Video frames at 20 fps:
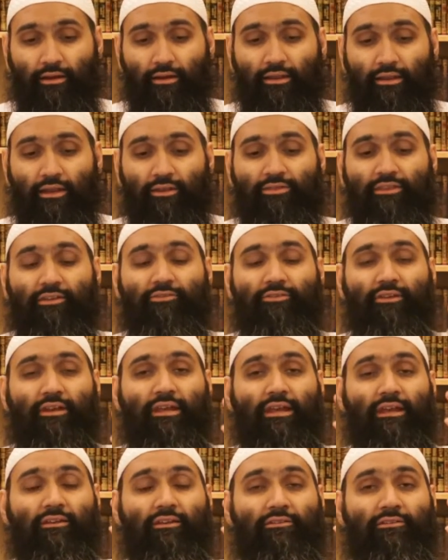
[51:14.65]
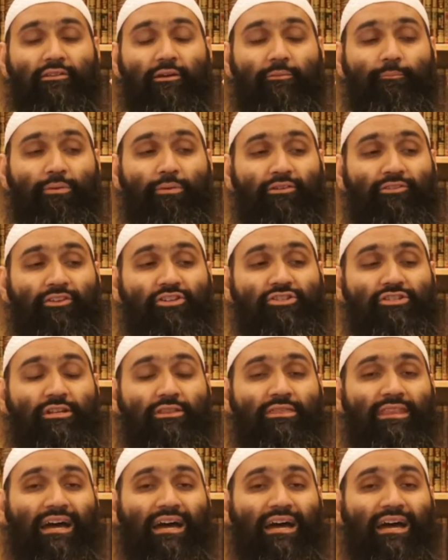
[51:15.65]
that this is the position